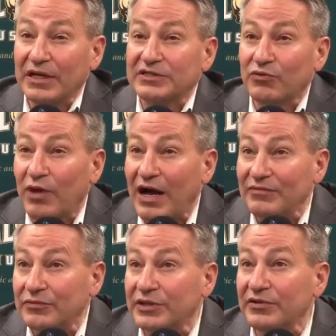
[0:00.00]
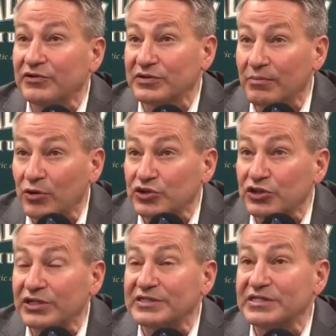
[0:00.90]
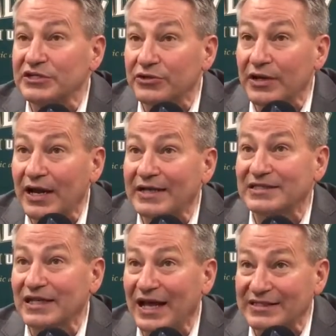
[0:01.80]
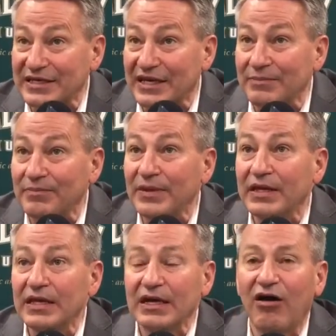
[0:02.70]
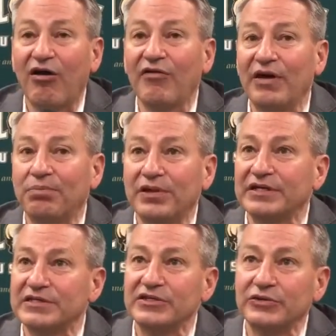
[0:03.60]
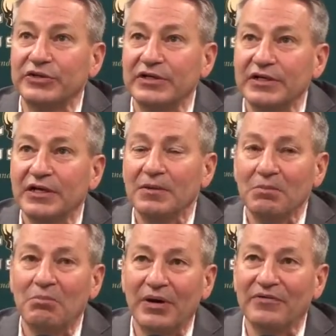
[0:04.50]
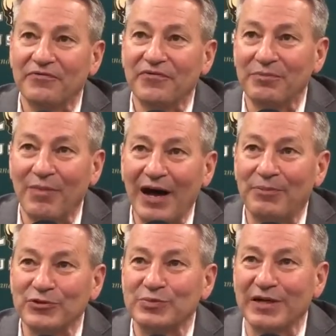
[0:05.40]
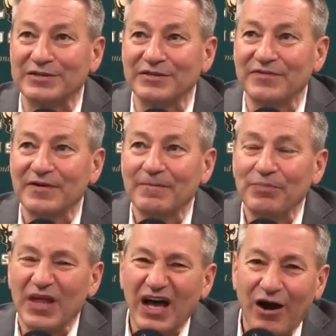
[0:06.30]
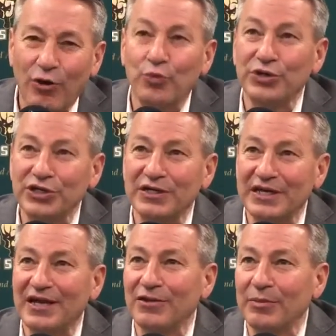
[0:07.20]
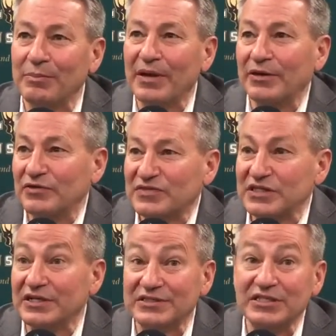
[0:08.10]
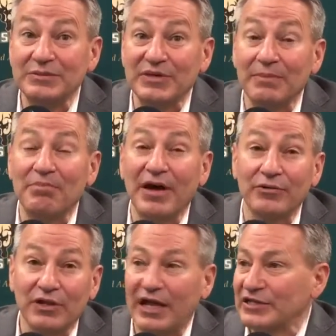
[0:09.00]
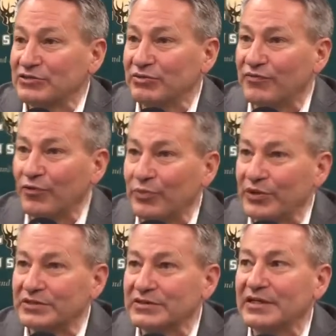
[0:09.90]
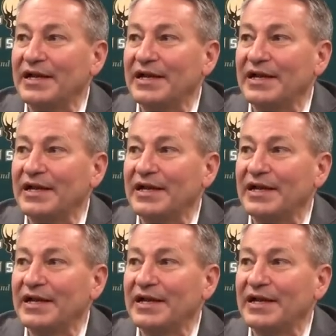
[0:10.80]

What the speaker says: It's a rivalry. There's emotion. It's senior night. It's the last game. All that plays into it. But from my perspective, are we going to get a little bit better? You've seen a team get better the last 3 or 4 weeks.